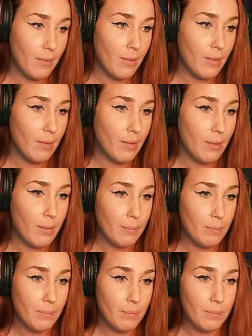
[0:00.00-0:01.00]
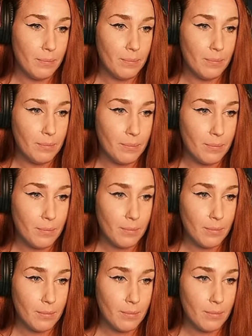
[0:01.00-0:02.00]

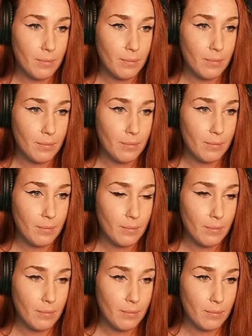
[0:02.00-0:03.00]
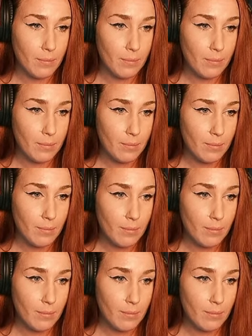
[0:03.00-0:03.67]
(no one is talking)